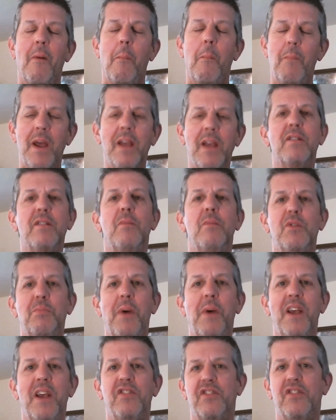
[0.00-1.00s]
make some
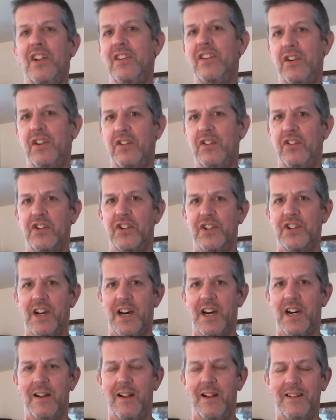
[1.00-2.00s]
space to listen to
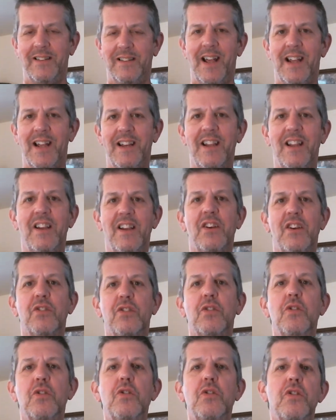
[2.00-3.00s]
God and let his
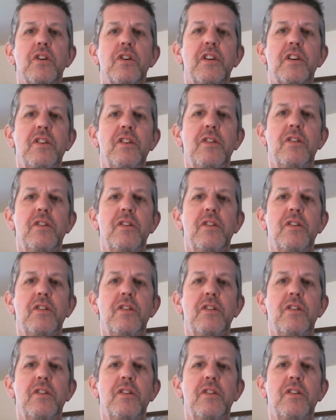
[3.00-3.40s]
good